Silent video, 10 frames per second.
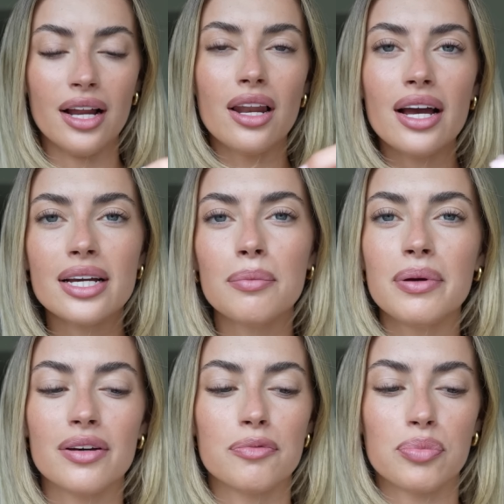like a
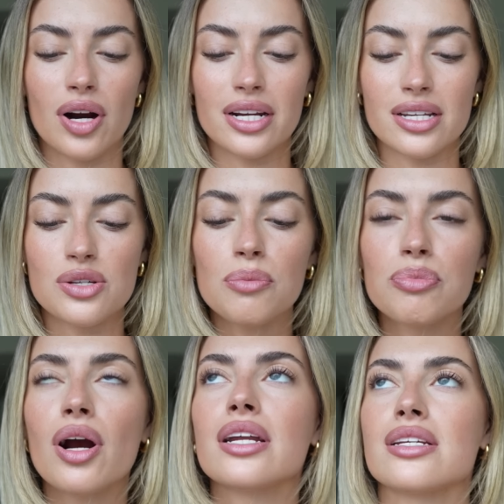bit of brightness, not
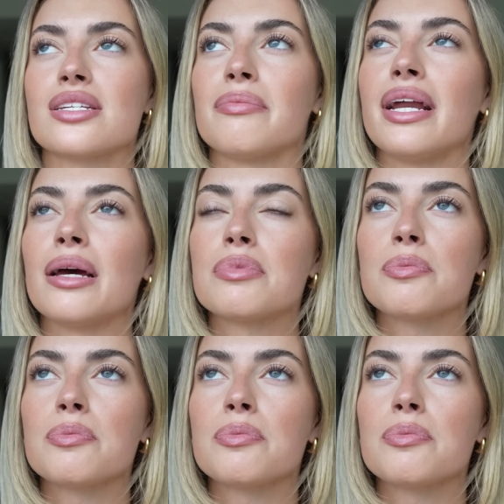brightness to my lips,